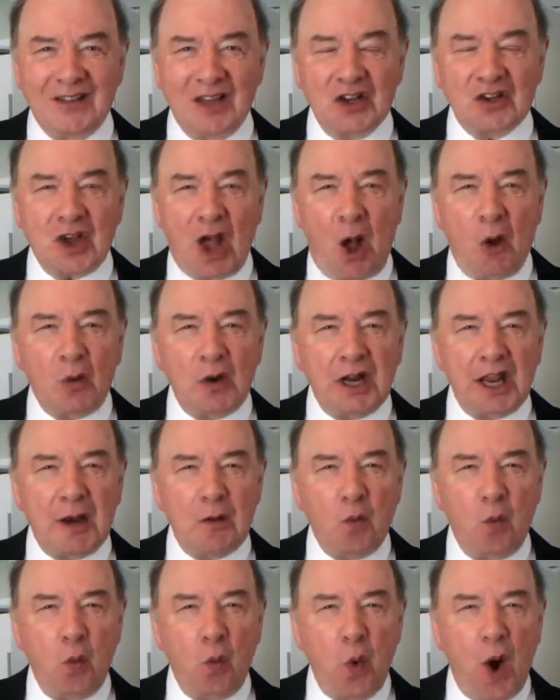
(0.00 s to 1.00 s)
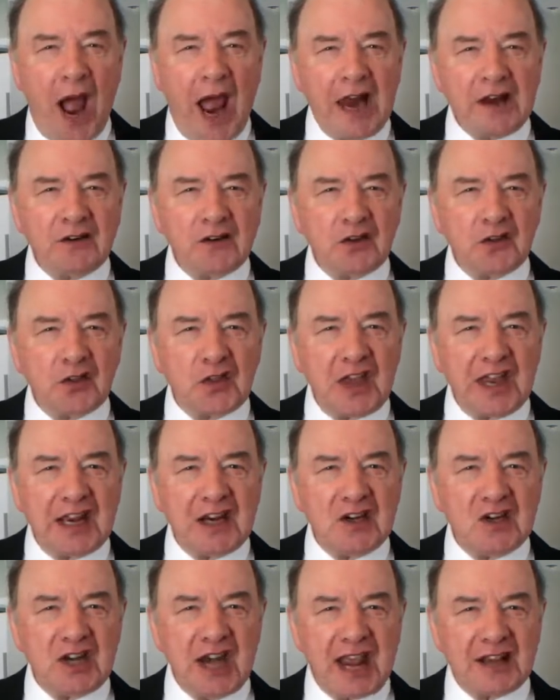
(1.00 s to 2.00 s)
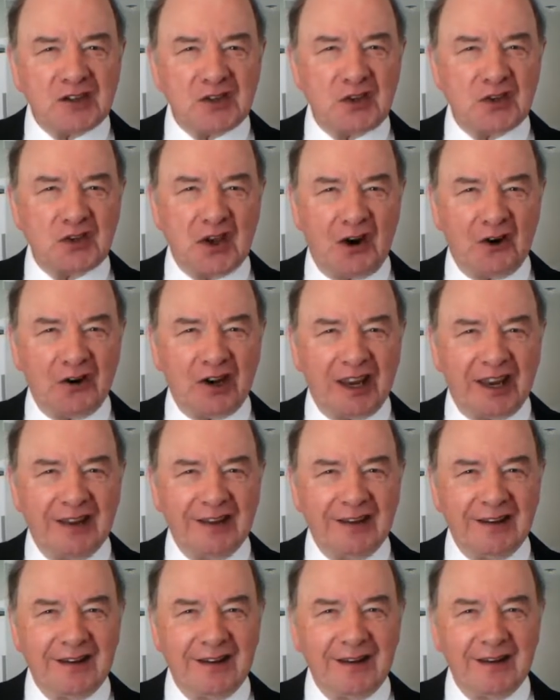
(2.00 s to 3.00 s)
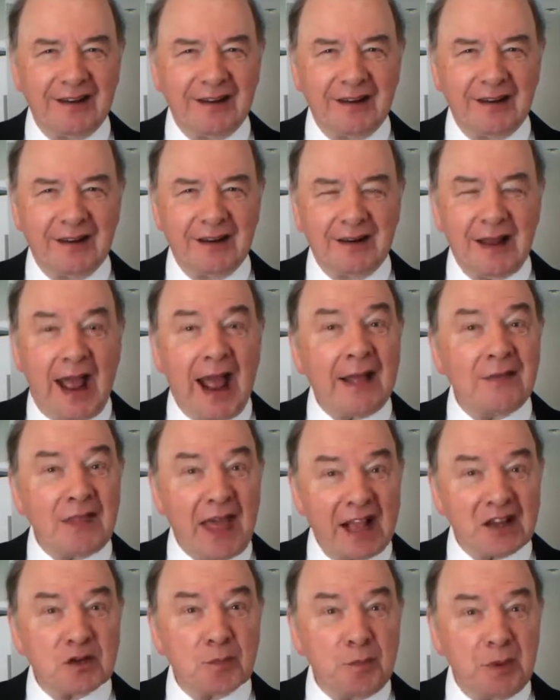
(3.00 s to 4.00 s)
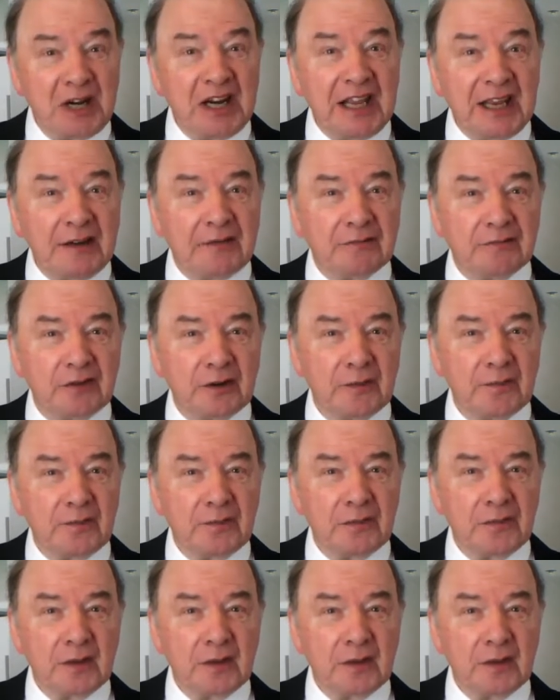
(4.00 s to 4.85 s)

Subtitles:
There's only one thing necessary, and that's belief.